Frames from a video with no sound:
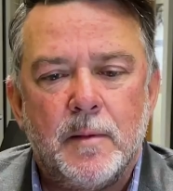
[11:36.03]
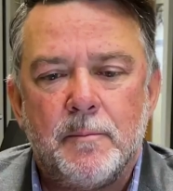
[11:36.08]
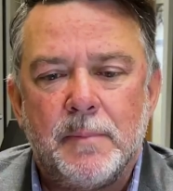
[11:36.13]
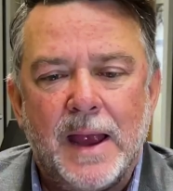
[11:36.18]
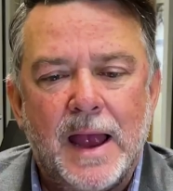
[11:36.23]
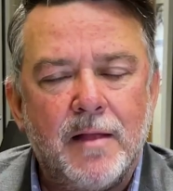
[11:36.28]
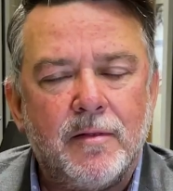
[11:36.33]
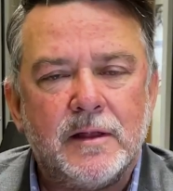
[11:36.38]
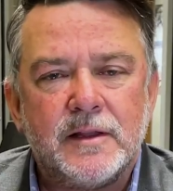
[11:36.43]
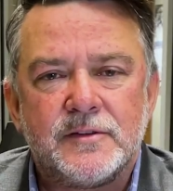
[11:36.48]

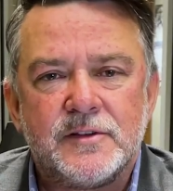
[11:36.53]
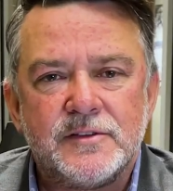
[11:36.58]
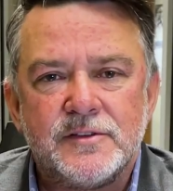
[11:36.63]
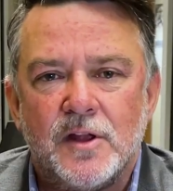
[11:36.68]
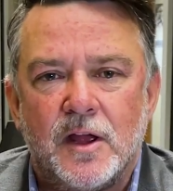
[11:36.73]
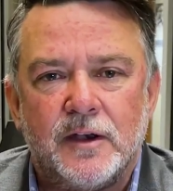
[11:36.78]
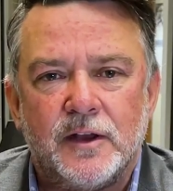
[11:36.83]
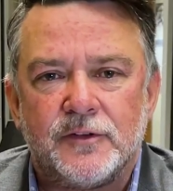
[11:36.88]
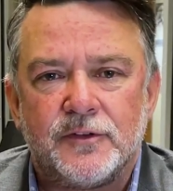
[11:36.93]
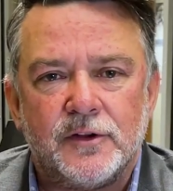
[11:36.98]
Balance is
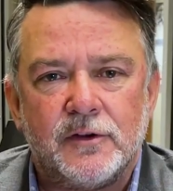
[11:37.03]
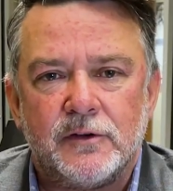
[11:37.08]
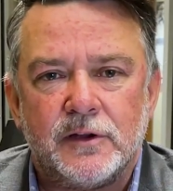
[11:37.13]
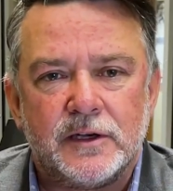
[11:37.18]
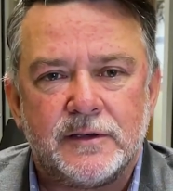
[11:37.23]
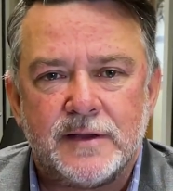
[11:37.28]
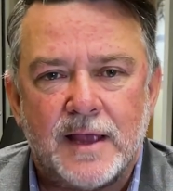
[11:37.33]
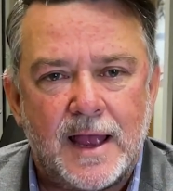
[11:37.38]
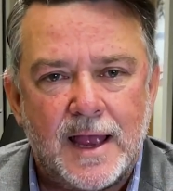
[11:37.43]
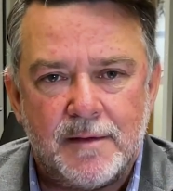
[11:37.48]
not necessarily a
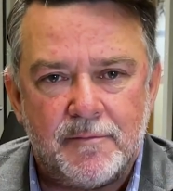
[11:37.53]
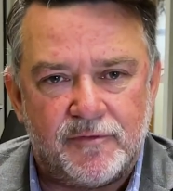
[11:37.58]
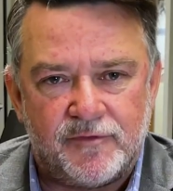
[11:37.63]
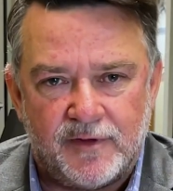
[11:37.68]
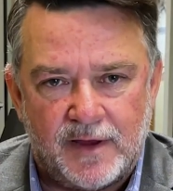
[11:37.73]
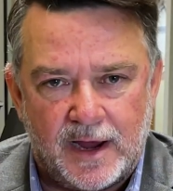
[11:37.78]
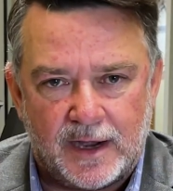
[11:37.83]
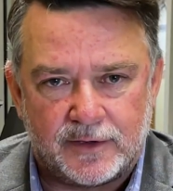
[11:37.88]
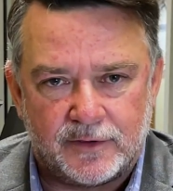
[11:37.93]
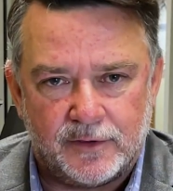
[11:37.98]
time
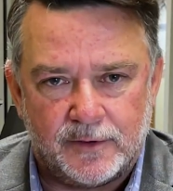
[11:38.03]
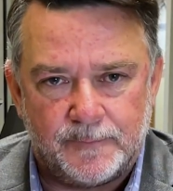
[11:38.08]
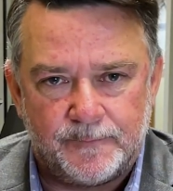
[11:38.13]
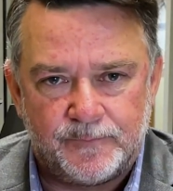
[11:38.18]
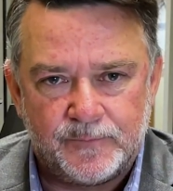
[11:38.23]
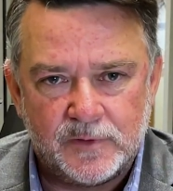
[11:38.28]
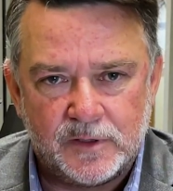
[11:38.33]
factor,